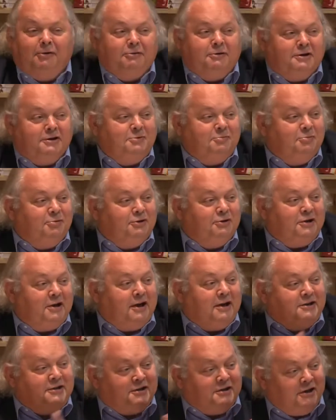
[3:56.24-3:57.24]
this, but
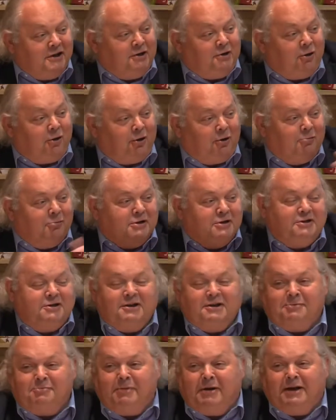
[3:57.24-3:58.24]
as an economist,
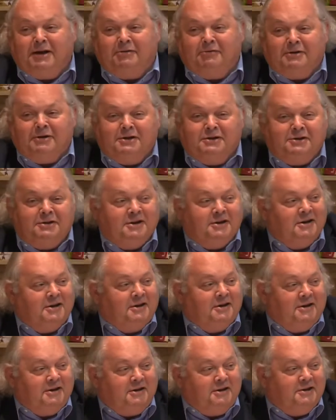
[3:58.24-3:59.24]
as Menno is,
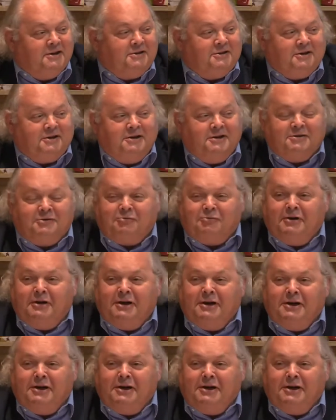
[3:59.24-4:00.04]
he is really